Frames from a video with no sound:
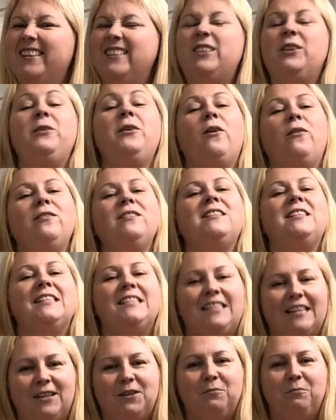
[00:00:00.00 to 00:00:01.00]
So he obviously
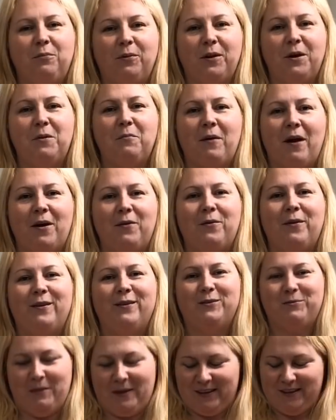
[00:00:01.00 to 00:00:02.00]
didn't put it back where it
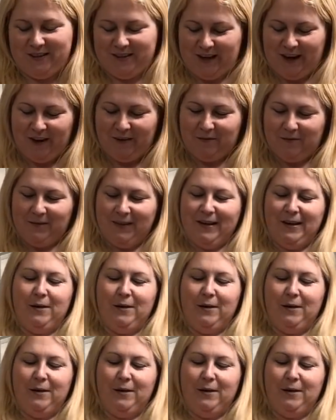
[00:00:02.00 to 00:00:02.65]
was meant to go.